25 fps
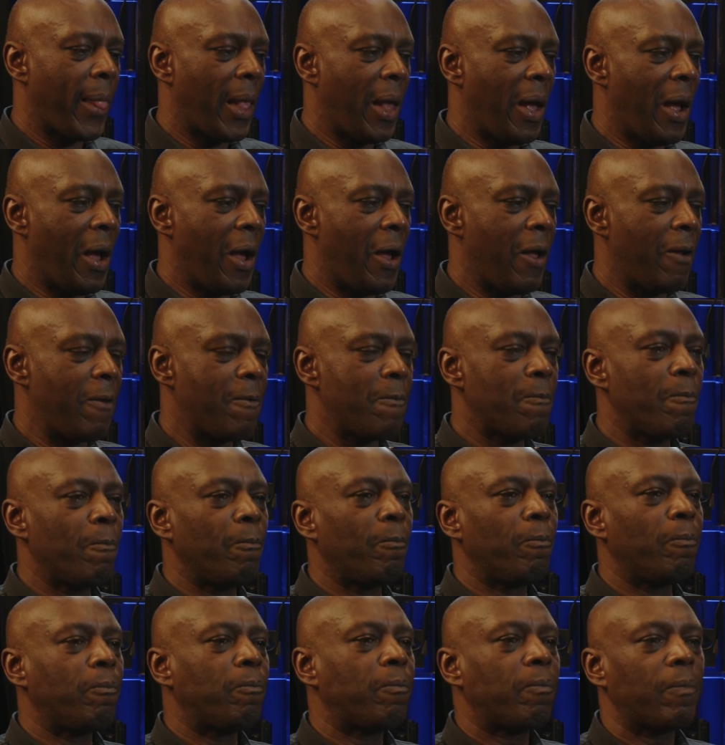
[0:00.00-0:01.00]
And
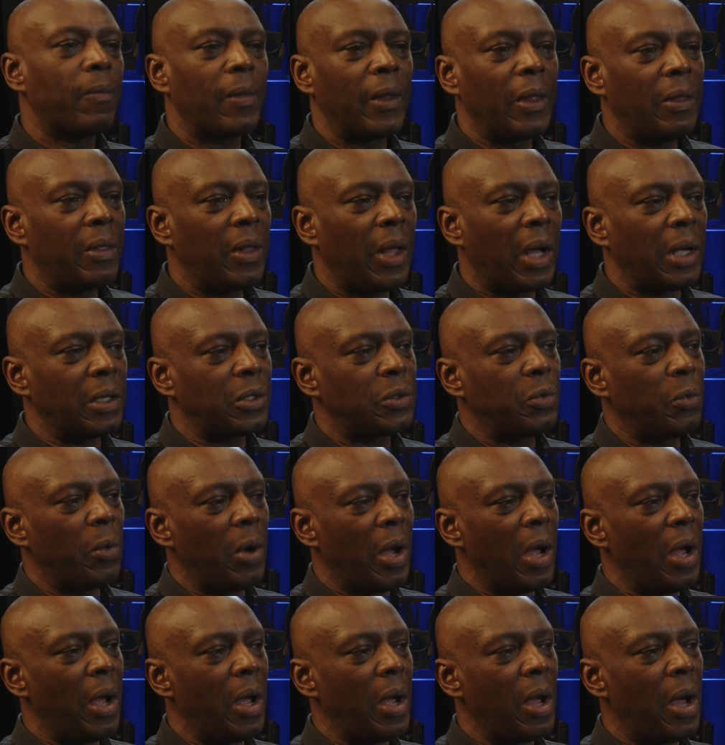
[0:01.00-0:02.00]
that's
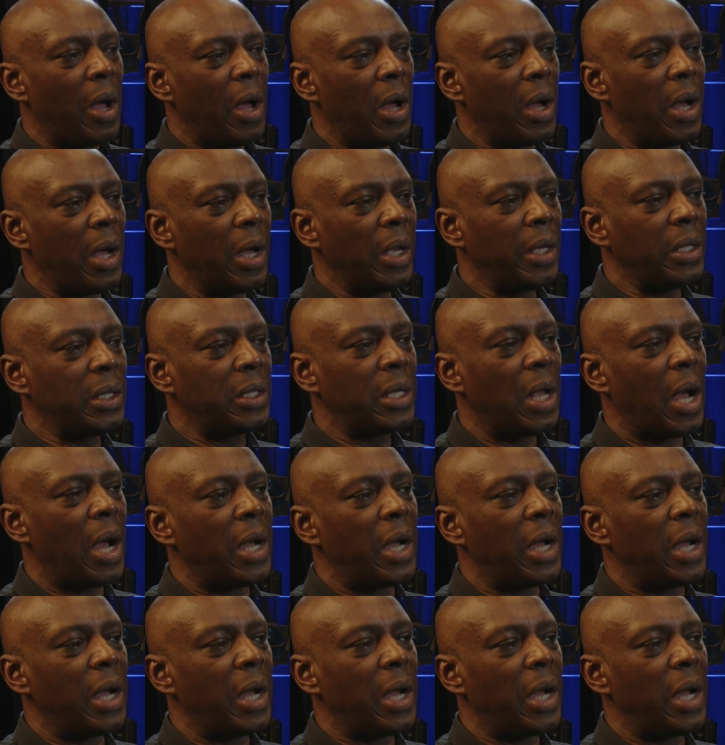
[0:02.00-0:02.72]
where I